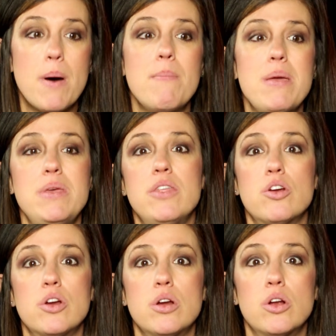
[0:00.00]
but maybe
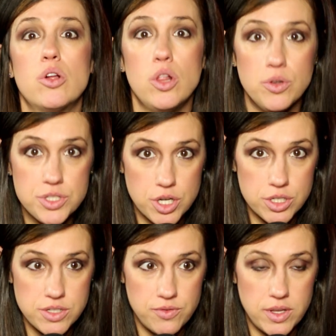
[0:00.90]
their clothes
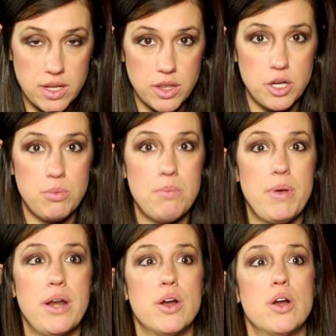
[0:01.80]
start to fit a little bit
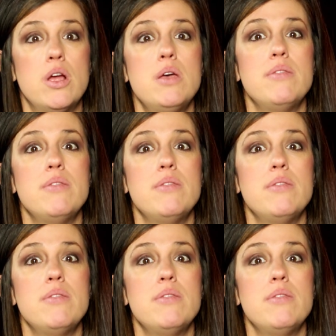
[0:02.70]
better.